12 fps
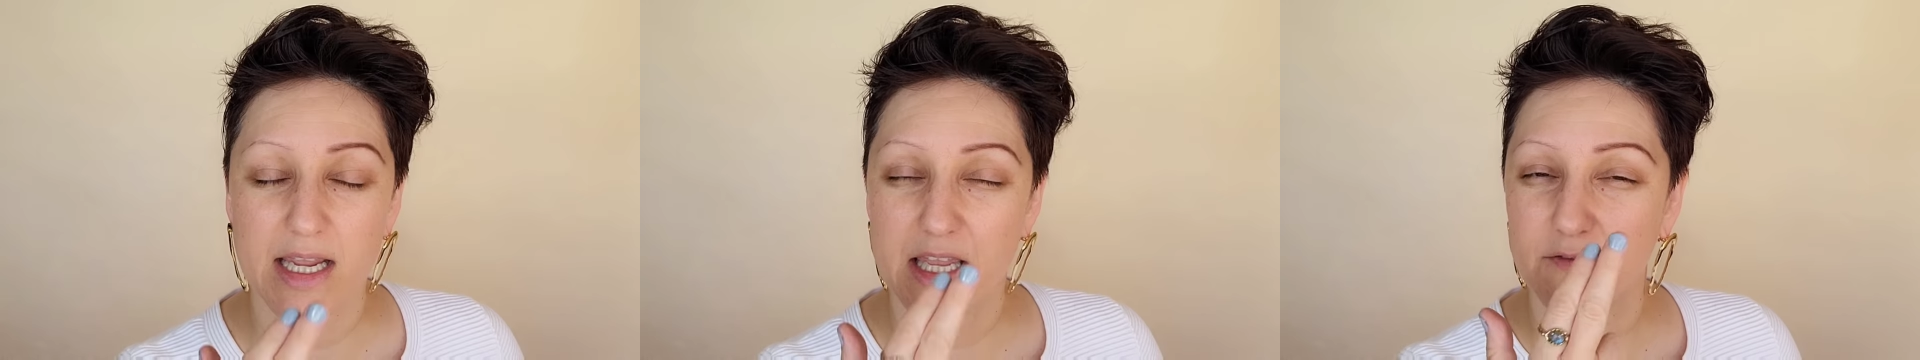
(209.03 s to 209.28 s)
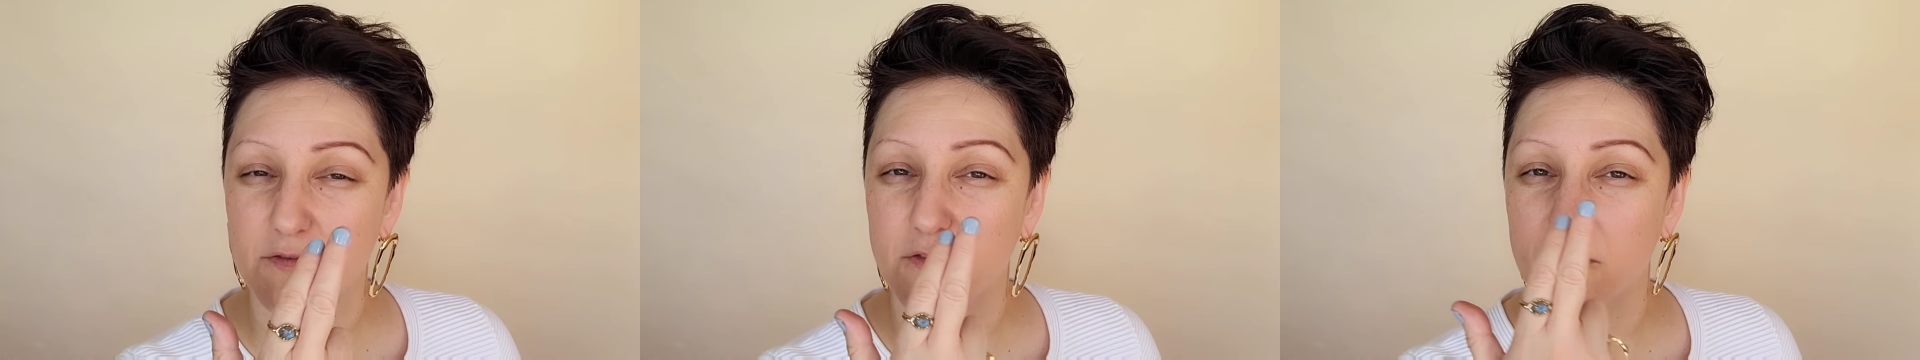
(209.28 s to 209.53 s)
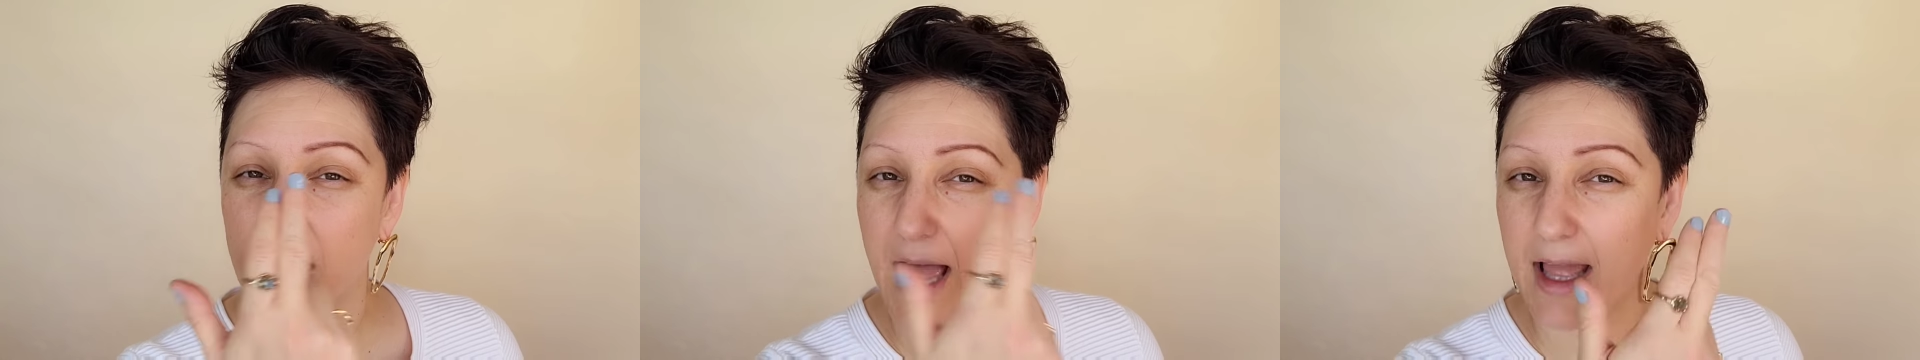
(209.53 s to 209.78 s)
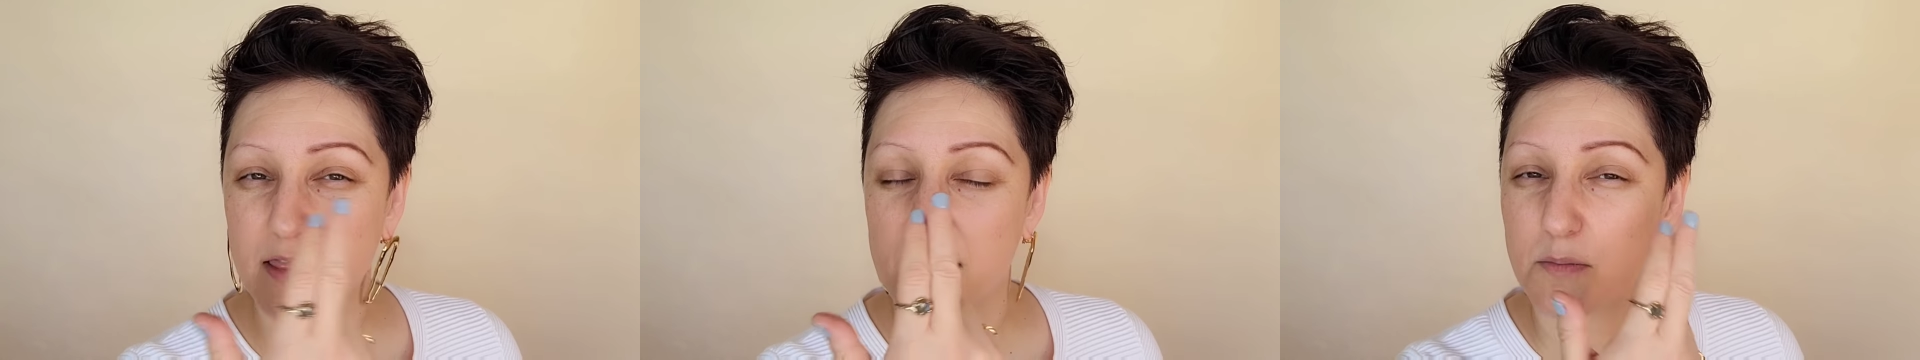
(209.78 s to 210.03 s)
it can
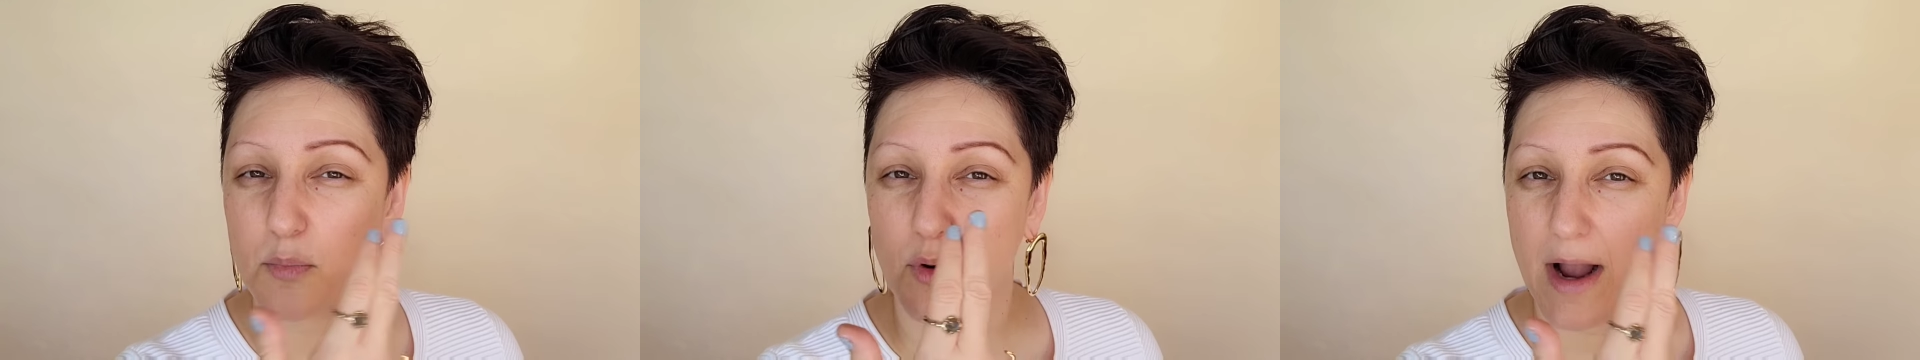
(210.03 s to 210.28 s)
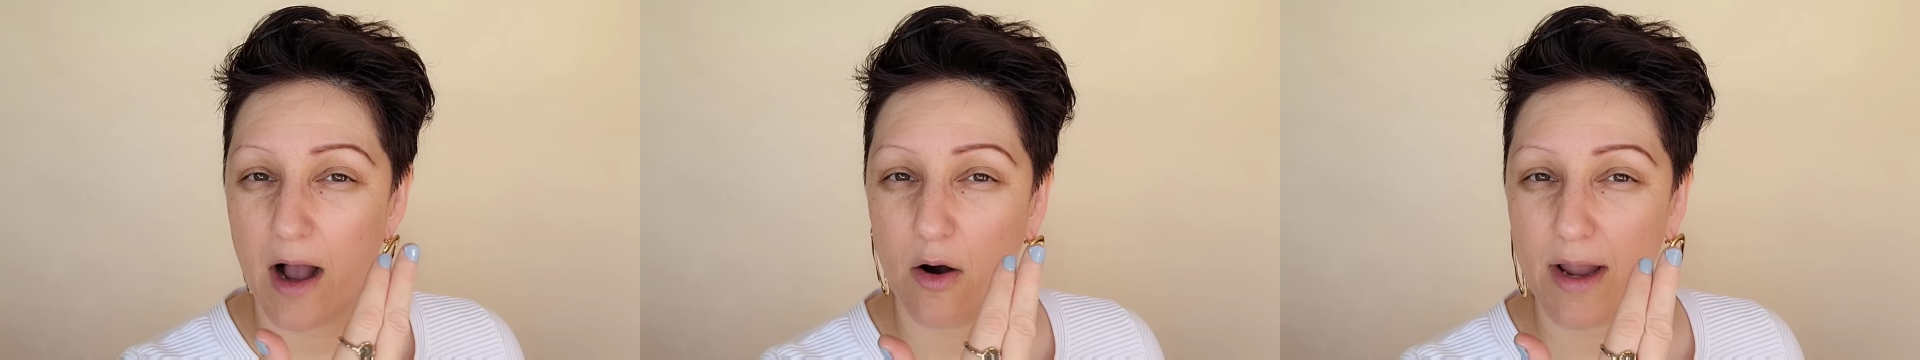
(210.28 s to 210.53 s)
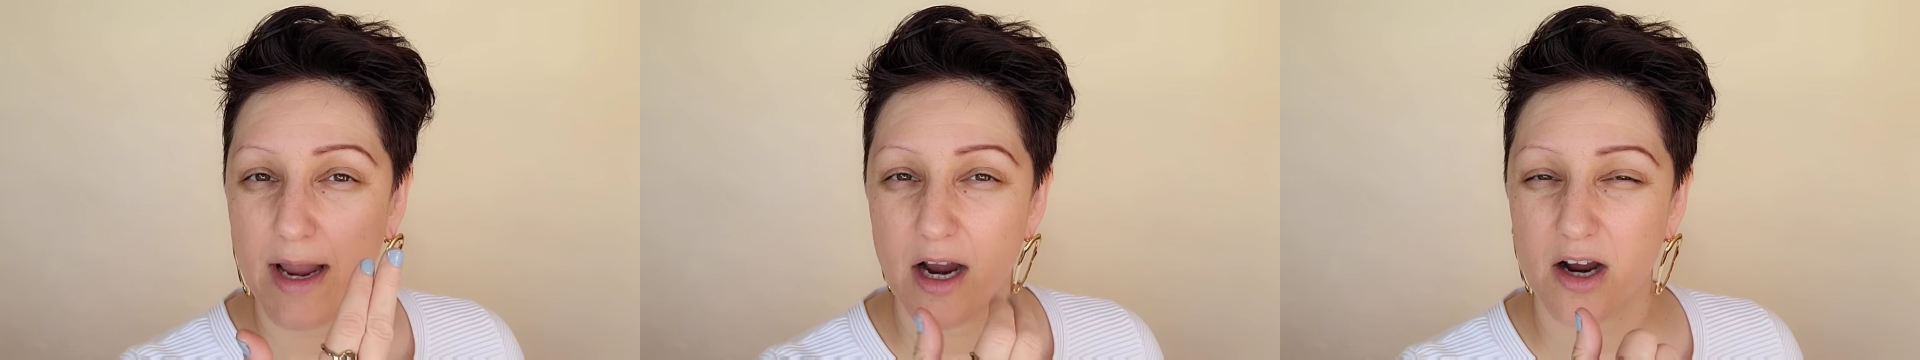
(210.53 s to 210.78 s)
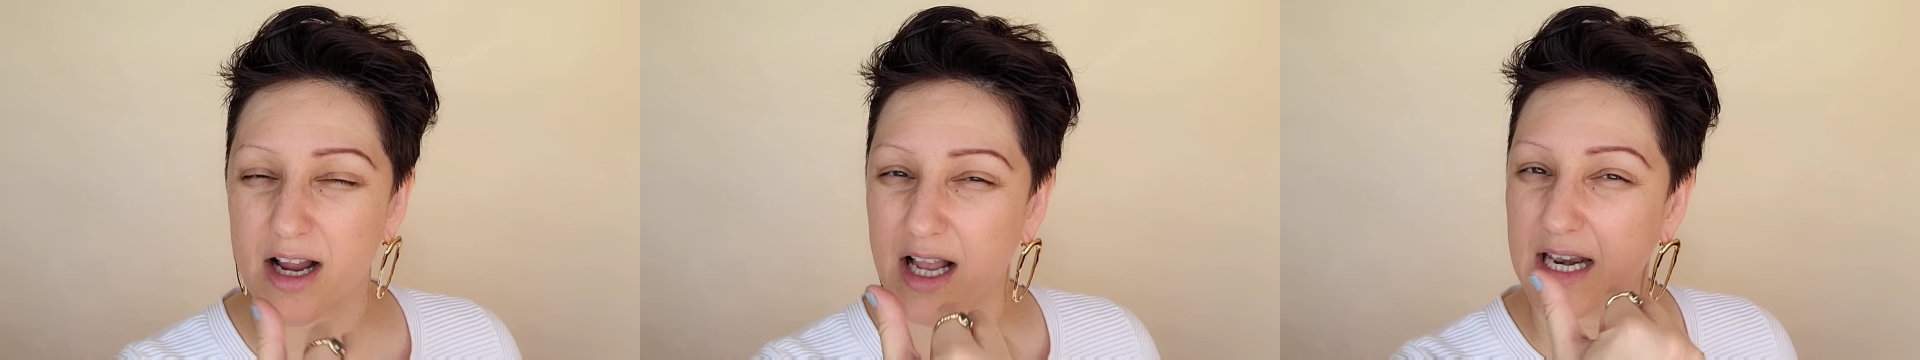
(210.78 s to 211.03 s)
flatten the brow
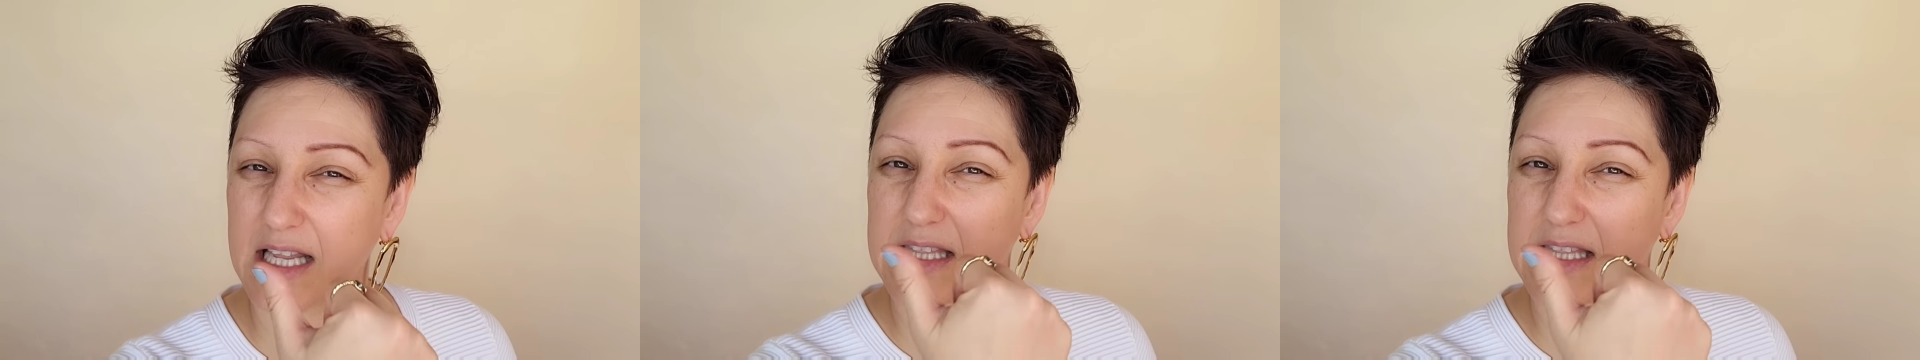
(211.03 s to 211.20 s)
hair and kind